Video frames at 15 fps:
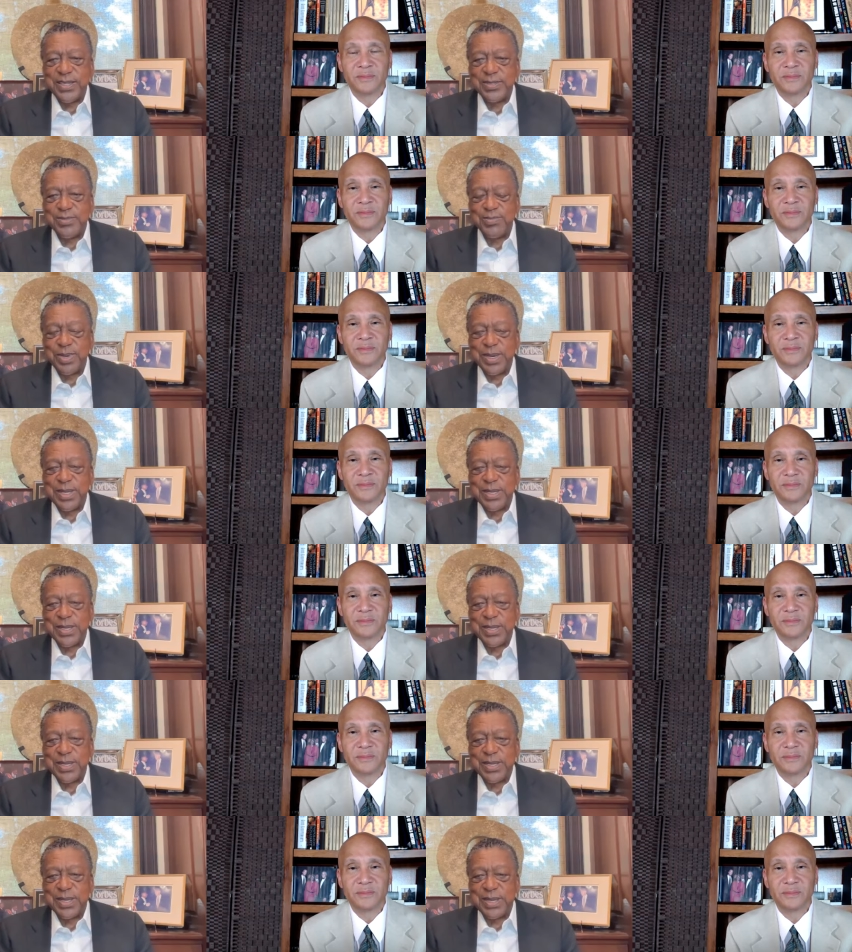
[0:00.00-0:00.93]
Speaker 1: but
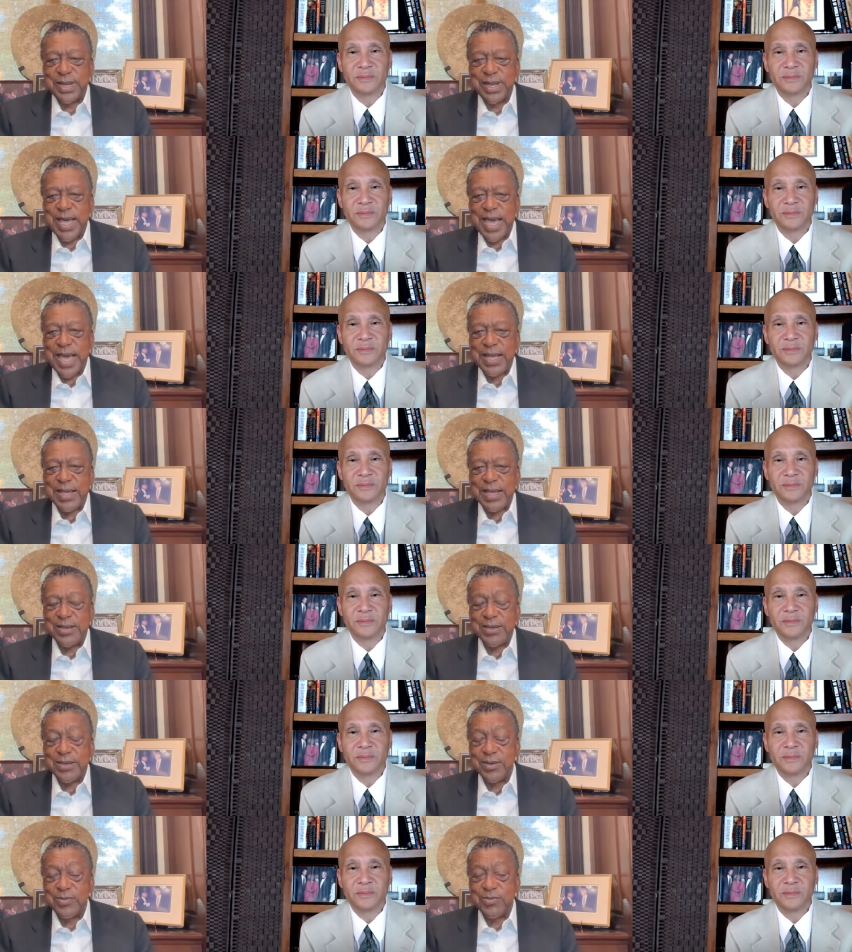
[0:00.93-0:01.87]
lack
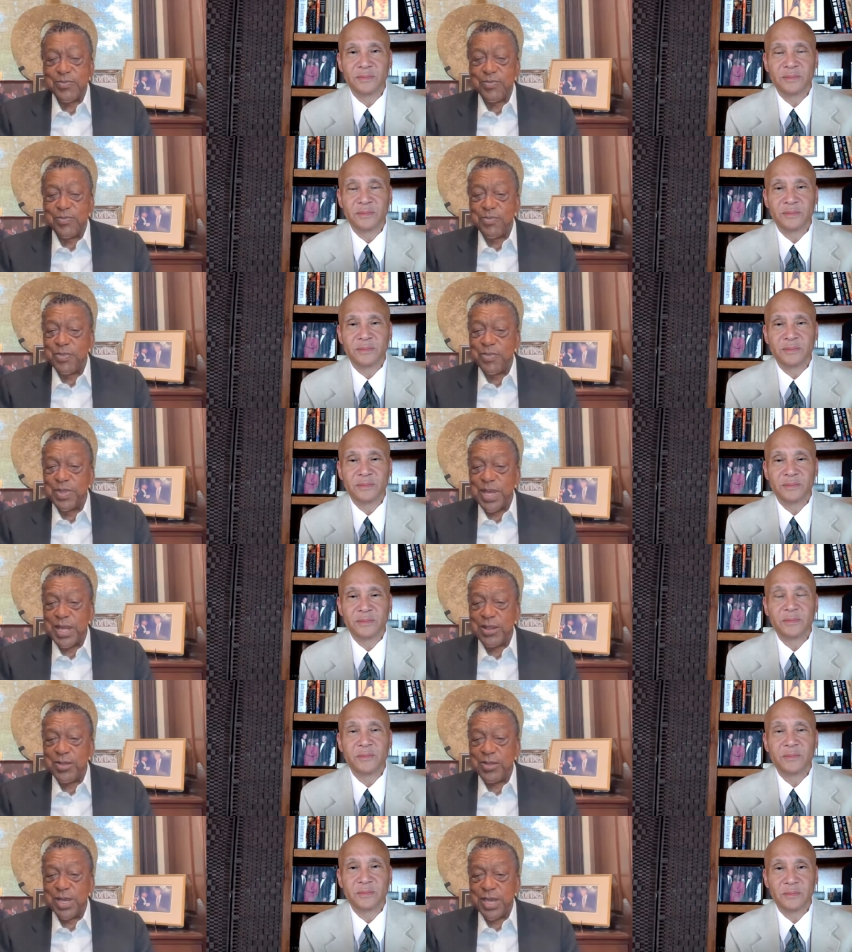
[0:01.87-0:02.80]
not
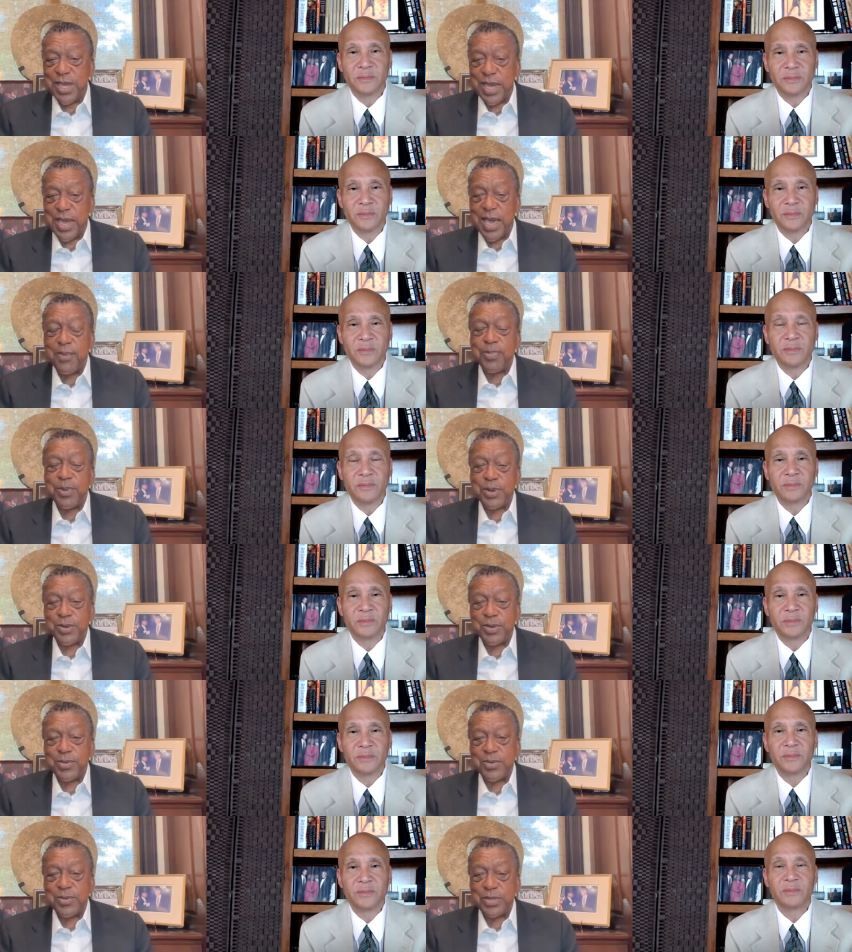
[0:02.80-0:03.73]
only capital,
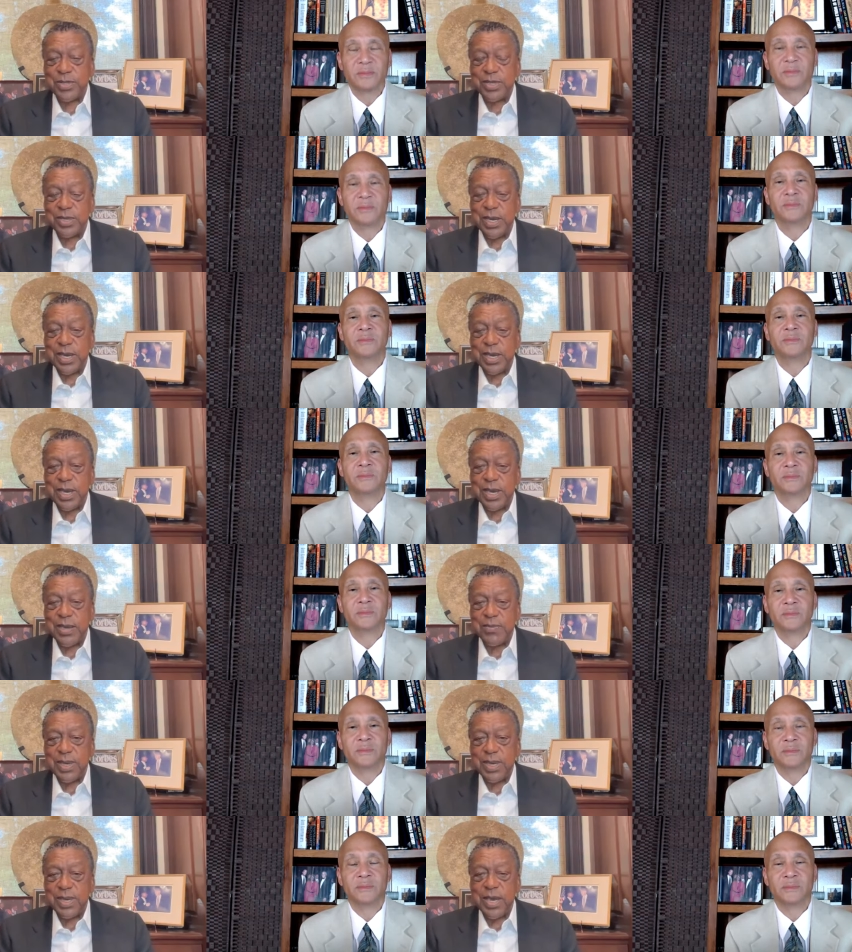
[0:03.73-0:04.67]
which he gave
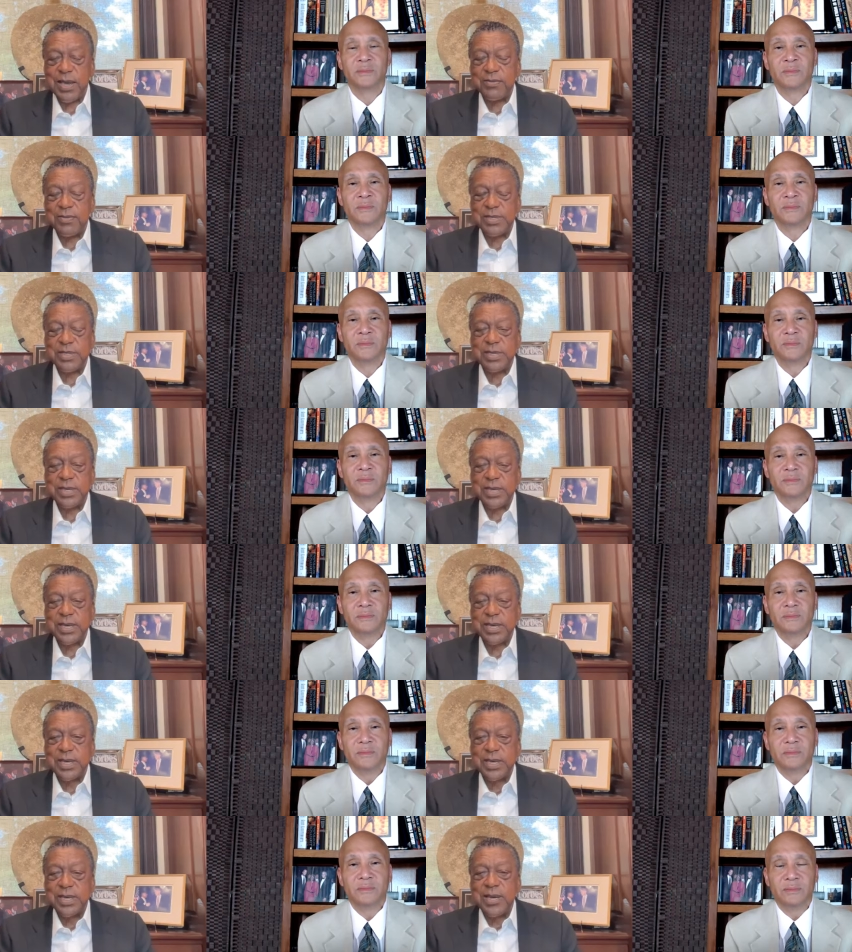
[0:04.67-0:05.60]
me, obviously,
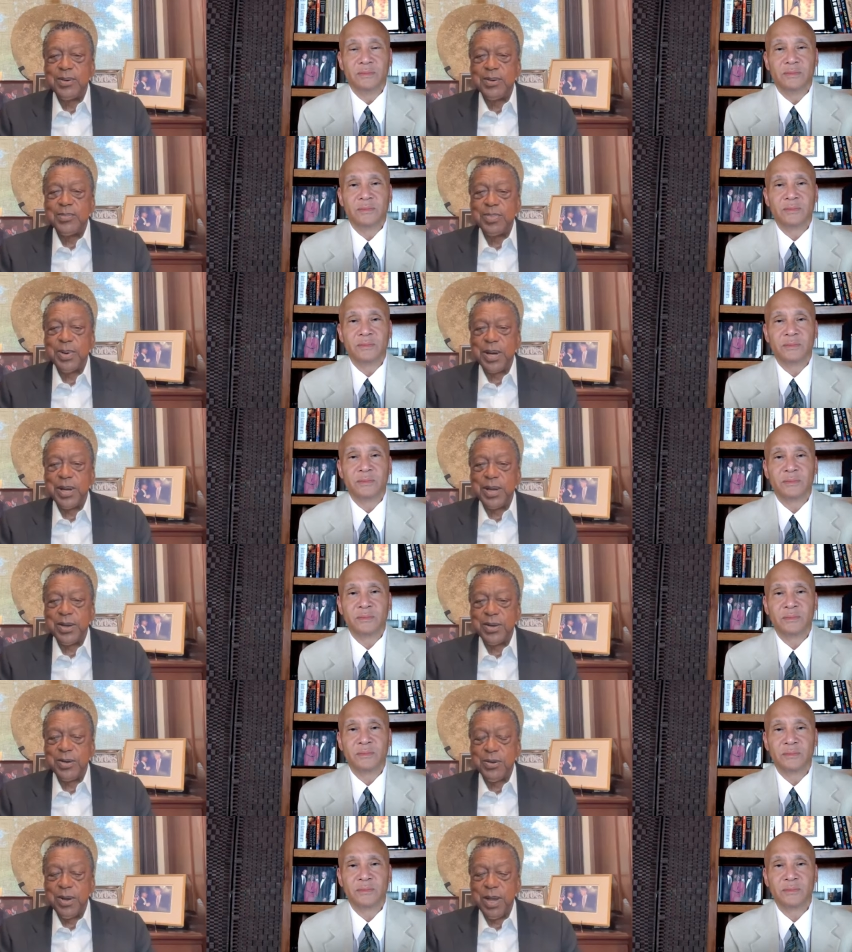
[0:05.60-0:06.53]
but
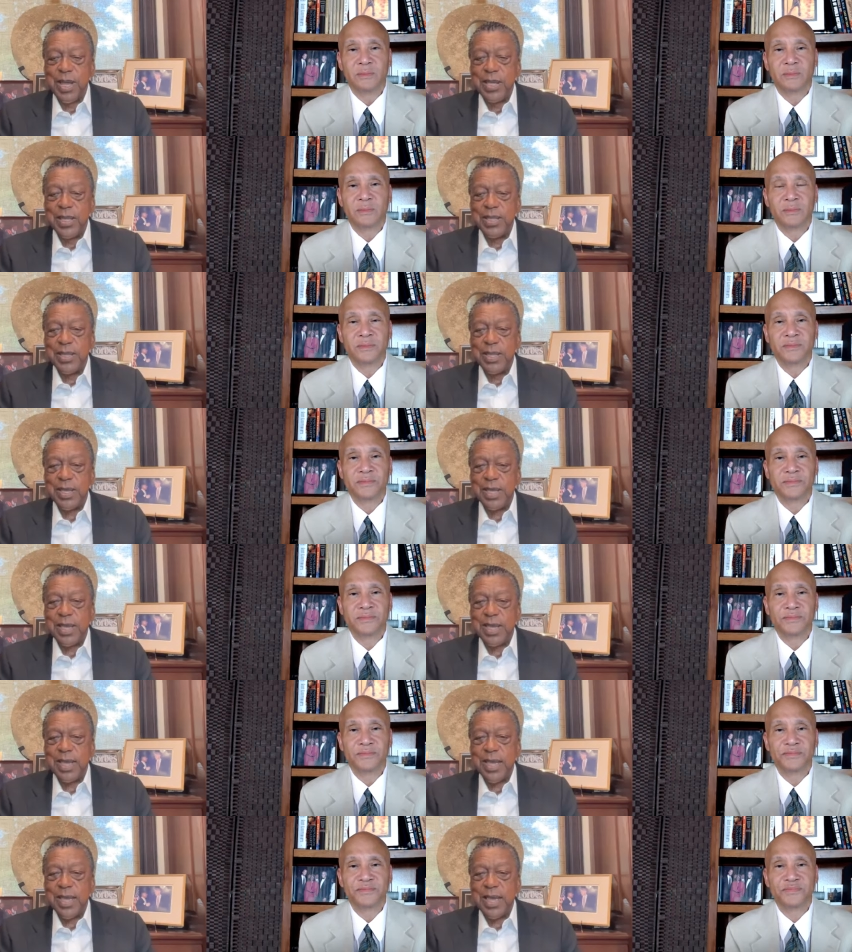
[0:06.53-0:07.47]
great
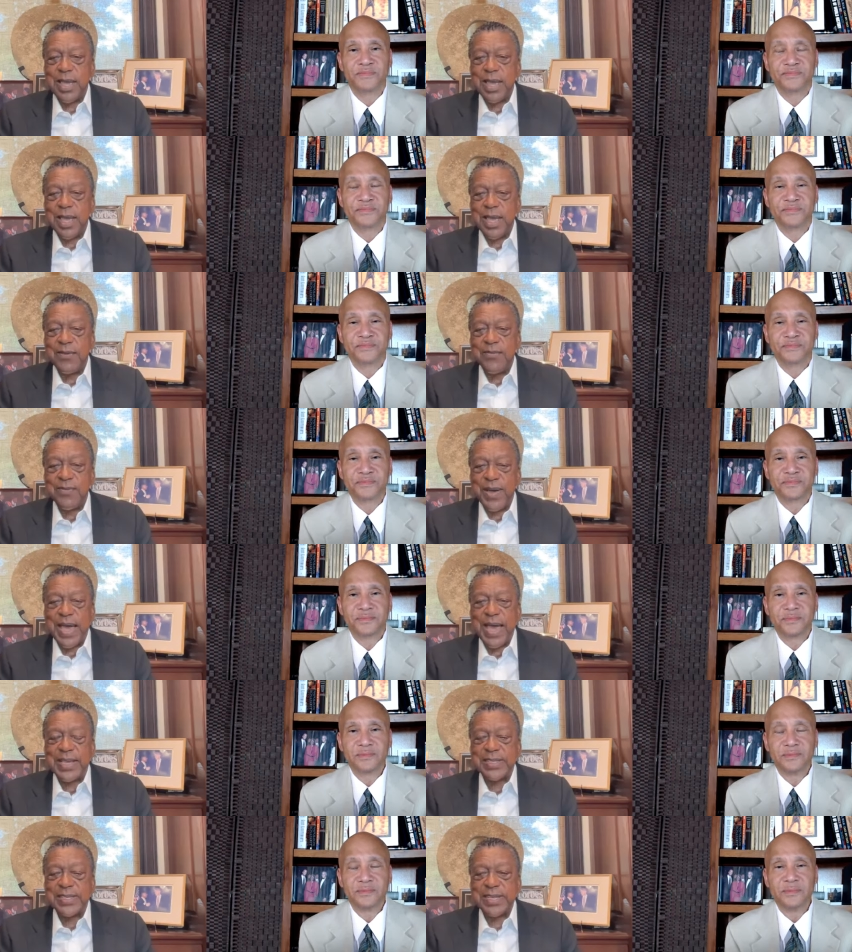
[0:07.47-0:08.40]

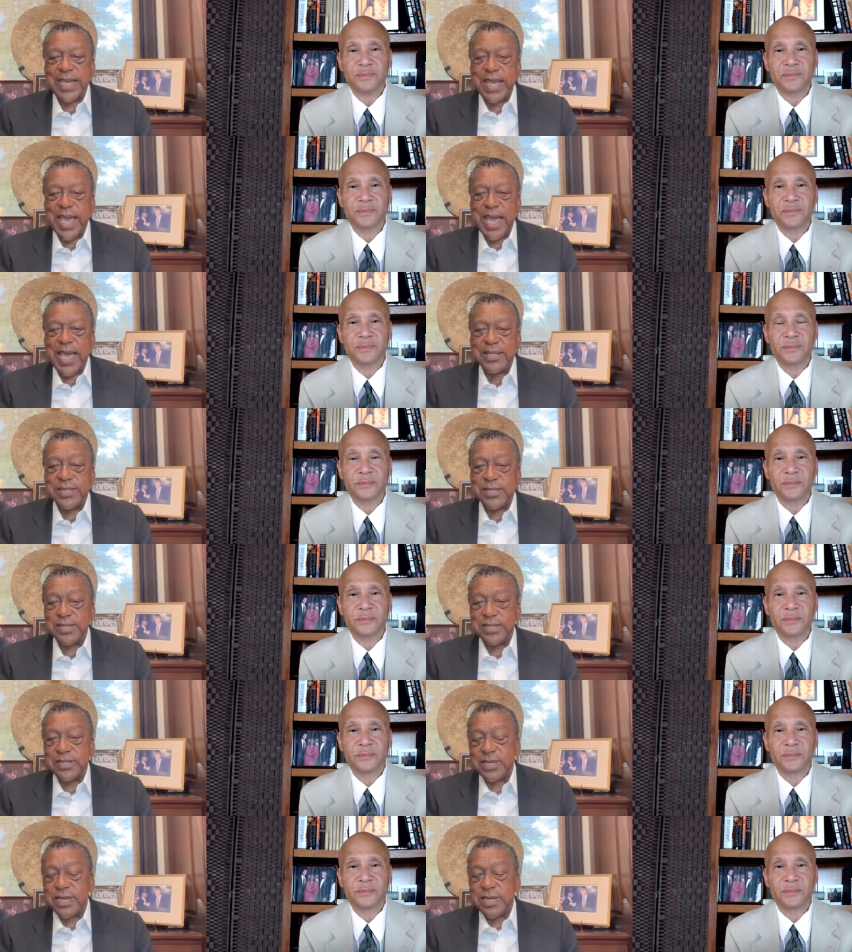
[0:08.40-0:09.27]
advice and guidance